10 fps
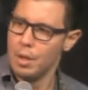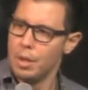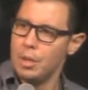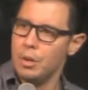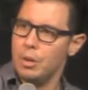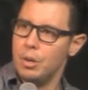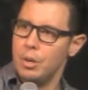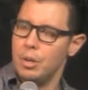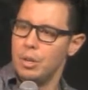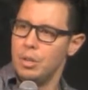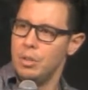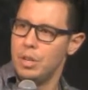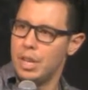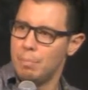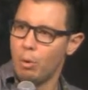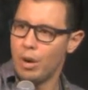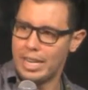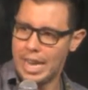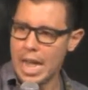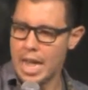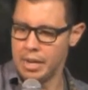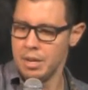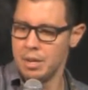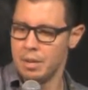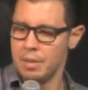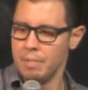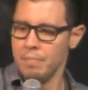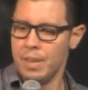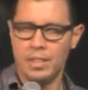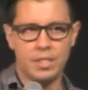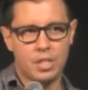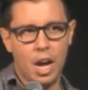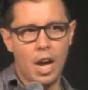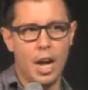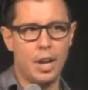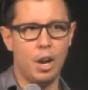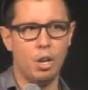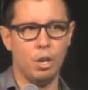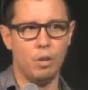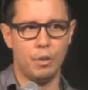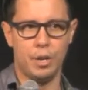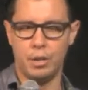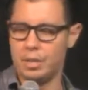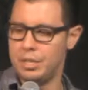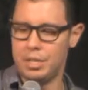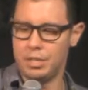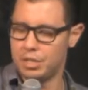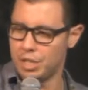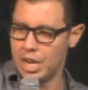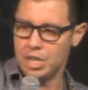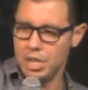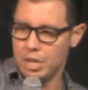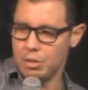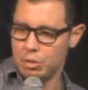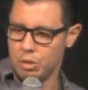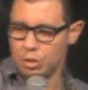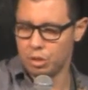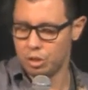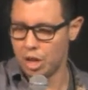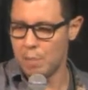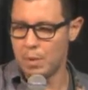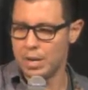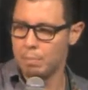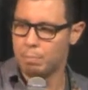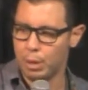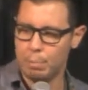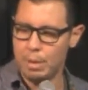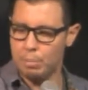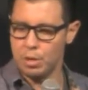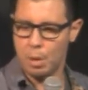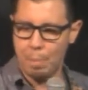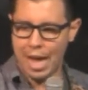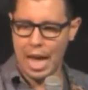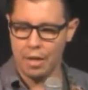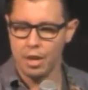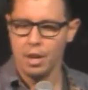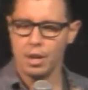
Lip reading: You get born again, and it's God all over you. He's changing, shaping, putting people in your path.